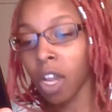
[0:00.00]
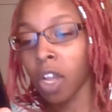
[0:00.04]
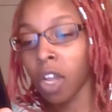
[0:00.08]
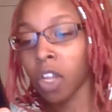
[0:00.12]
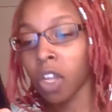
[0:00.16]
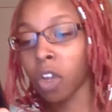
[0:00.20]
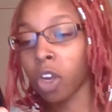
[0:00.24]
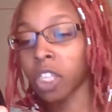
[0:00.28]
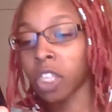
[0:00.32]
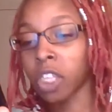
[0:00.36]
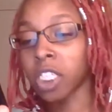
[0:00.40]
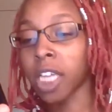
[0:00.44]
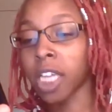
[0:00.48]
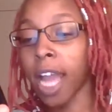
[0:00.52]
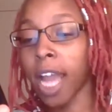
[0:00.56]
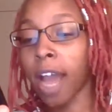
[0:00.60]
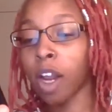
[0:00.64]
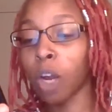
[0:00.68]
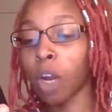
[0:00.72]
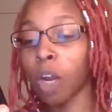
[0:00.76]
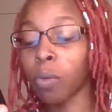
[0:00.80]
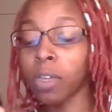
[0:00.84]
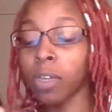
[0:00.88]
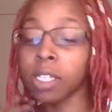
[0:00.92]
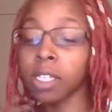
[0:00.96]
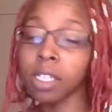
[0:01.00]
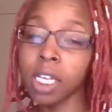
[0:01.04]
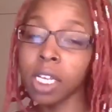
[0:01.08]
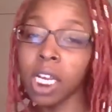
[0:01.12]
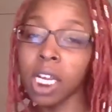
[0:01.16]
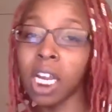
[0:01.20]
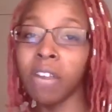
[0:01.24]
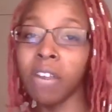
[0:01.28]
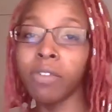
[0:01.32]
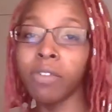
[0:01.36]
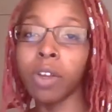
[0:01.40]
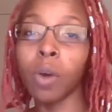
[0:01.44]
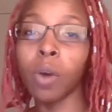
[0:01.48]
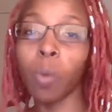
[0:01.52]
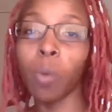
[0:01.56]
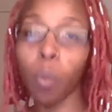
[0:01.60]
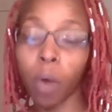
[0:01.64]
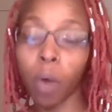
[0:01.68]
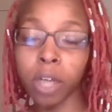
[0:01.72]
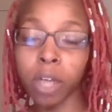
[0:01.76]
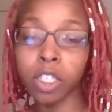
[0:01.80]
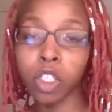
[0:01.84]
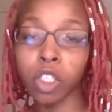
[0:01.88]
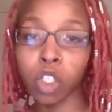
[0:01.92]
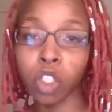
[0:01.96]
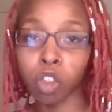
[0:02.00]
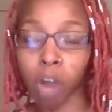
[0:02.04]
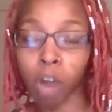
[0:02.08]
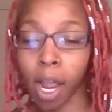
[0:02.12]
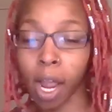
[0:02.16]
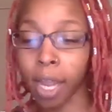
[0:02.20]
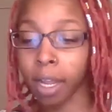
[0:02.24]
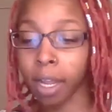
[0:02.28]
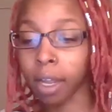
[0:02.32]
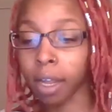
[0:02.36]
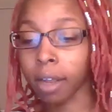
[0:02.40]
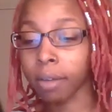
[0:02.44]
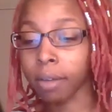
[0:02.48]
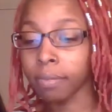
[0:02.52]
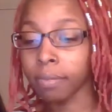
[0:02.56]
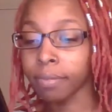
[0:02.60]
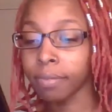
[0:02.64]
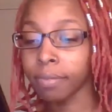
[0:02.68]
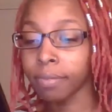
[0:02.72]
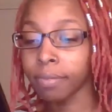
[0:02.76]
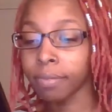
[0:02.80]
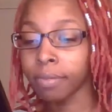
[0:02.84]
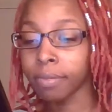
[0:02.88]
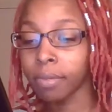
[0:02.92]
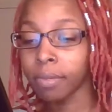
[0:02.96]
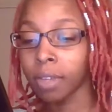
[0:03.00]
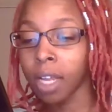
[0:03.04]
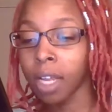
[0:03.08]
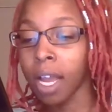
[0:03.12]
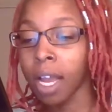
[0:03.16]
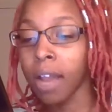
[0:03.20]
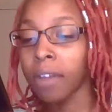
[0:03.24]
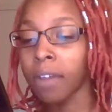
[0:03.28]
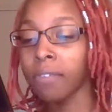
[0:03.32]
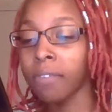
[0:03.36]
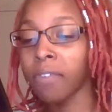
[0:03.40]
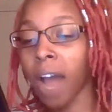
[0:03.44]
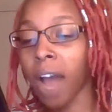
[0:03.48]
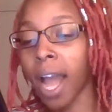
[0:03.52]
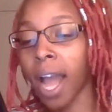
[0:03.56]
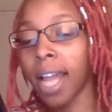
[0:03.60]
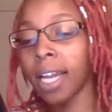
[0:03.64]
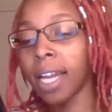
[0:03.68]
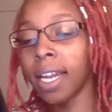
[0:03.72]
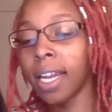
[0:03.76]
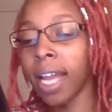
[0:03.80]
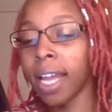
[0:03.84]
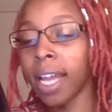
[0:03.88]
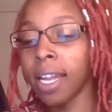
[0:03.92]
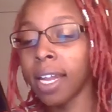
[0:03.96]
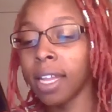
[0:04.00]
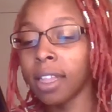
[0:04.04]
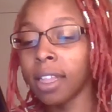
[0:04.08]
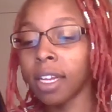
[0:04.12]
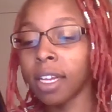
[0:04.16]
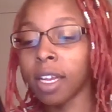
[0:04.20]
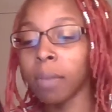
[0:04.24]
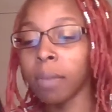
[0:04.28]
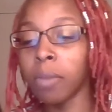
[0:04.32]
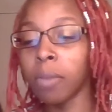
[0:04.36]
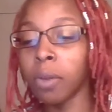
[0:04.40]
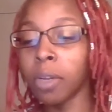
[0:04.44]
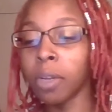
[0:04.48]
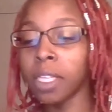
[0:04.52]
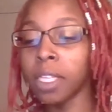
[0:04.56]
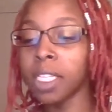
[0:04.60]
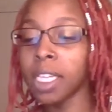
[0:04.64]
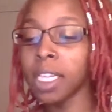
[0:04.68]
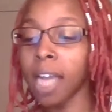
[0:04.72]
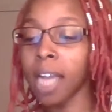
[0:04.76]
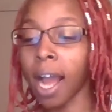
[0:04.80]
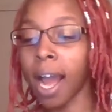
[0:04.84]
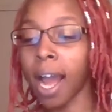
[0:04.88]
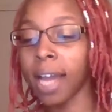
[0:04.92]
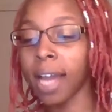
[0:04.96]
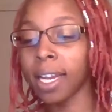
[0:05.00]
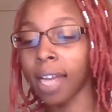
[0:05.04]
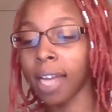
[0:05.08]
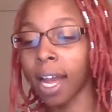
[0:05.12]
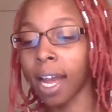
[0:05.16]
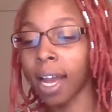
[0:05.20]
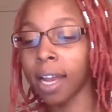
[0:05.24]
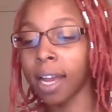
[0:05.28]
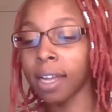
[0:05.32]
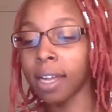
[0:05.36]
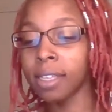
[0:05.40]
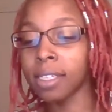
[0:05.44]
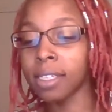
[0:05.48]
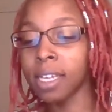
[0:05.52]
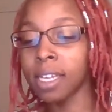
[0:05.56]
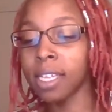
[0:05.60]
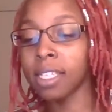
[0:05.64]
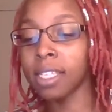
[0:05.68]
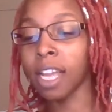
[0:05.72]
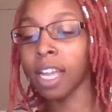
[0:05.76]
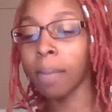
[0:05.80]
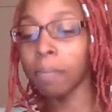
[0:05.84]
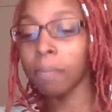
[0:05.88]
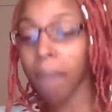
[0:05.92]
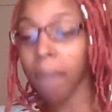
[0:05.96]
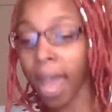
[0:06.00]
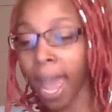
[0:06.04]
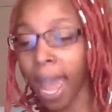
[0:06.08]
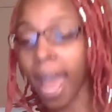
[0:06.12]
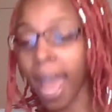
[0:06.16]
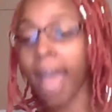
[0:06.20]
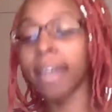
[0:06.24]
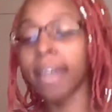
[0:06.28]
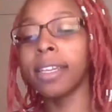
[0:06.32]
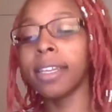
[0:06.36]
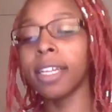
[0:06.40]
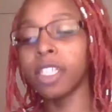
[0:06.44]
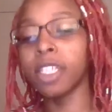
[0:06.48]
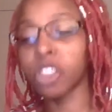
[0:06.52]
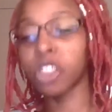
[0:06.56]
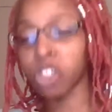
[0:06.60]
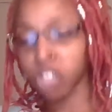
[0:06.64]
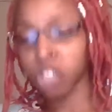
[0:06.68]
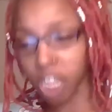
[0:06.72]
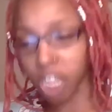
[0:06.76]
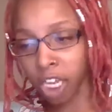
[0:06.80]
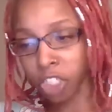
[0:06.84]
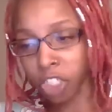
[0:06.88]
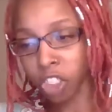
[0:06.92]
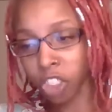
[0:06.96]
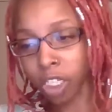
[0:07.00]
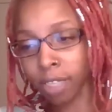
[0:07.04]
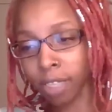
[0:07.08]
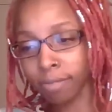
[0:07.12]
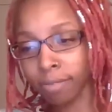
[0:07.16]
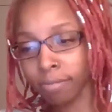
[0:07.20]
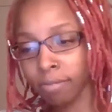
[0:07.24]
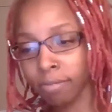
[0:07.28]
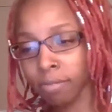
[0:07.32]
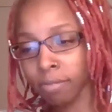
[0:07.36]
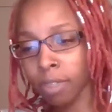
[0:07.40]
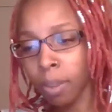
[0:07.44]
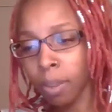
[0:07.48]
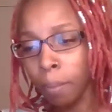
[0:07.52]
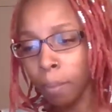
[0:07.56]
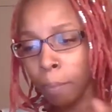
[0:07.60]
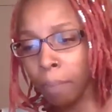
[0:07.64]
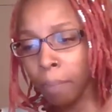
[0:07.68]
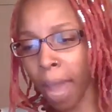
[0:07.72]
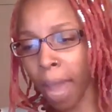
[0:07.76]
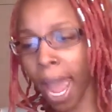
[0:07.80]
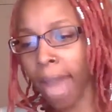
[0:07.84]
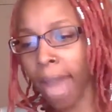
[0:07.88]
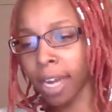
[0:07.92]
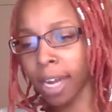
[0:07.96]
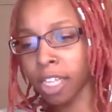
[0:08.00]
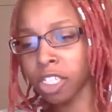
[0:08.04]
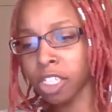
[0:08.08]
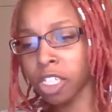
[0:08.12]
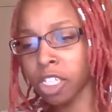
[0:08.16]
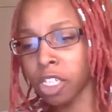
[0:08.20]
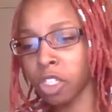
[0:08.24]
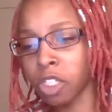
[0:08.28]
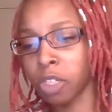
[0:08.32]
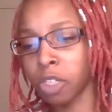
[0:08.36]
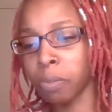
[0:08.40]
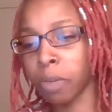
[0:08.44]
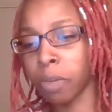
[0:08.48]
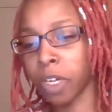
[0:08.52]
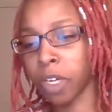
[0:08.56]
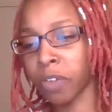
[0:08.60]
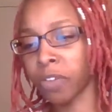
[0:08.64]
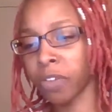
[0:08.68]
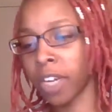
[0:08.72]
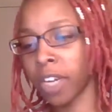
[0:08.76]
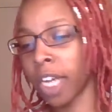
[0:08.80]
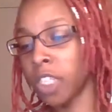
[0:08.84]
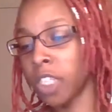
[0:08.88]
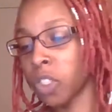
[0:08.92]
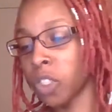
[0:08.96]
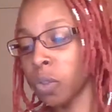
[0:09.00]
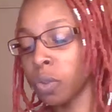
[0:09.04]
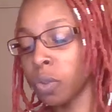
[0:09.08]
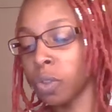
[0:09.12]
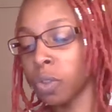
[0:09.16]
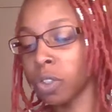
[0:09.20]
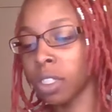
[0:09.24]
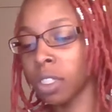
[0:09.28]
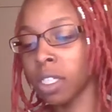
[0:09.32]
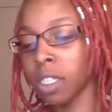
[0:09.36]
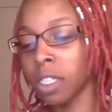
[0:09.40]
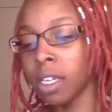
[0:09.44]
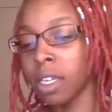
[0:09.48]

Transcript: Your channel received 1 strike. Violating the community guidelines is a bad decision. Bad decision, Butterfly Jewels.